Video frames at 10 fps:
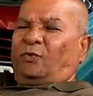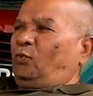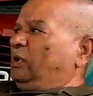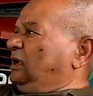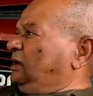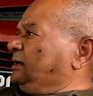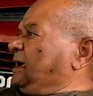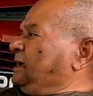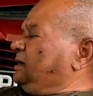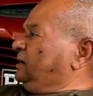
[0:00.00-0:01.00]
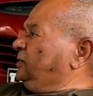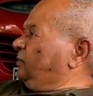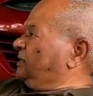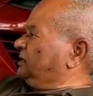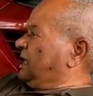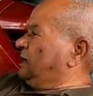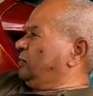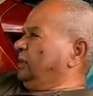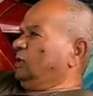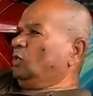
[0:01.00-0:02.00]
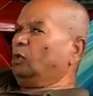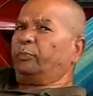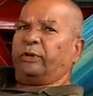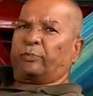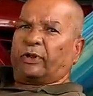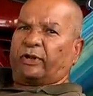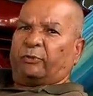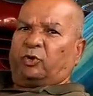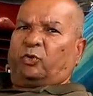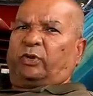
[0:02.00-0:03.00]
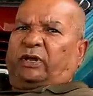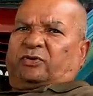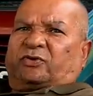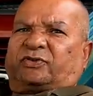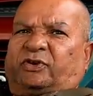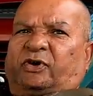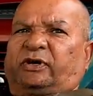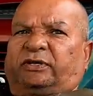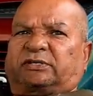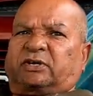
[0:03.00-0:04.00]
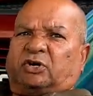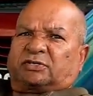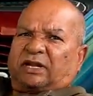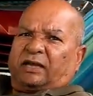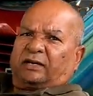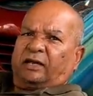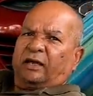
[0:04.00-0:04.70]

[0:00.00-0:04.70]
Well, they were like with the old people and them, you know, they used to sit down and discuss like